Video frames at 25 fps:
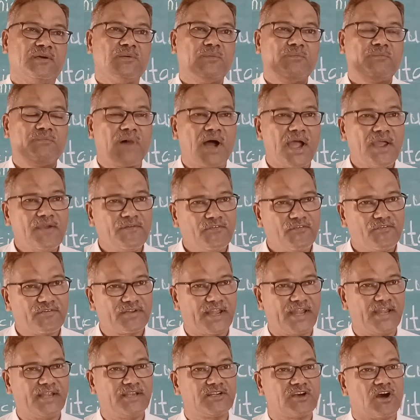My
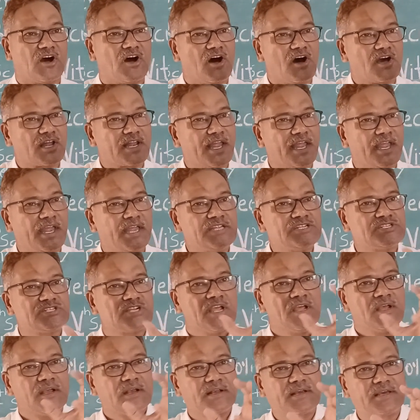friend, orange,
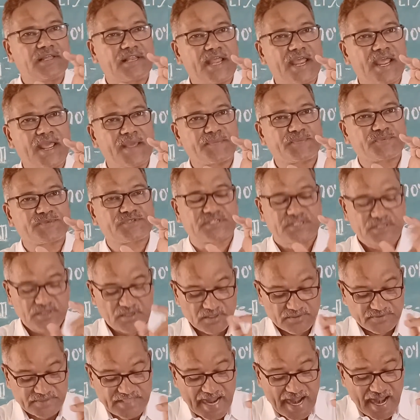grapes,
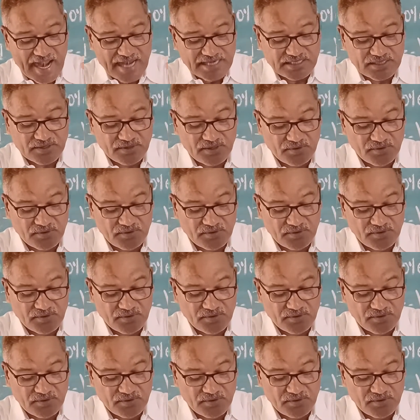that